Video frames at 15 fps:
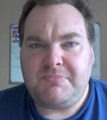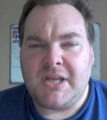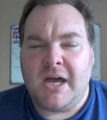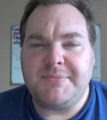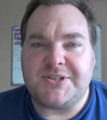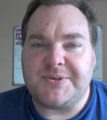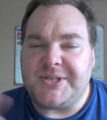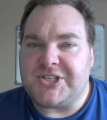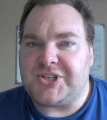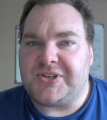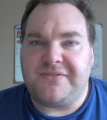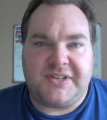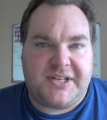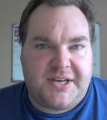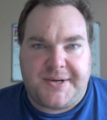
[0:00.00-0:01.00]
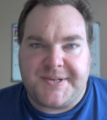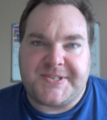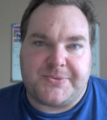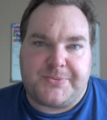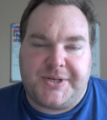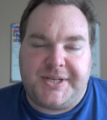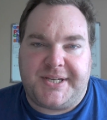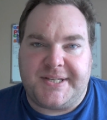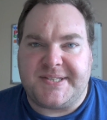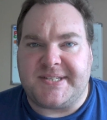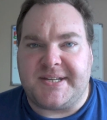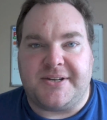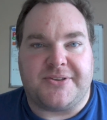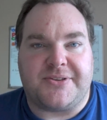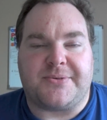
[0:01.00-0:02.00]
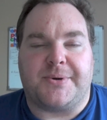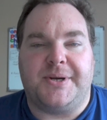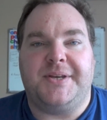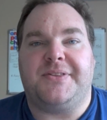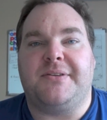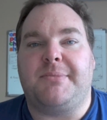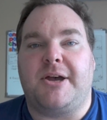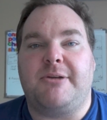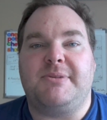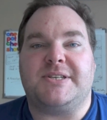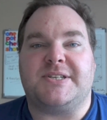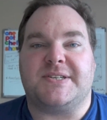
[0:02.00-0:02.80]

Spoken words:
I'm doing 2 videos a week instead of 3 at the moment,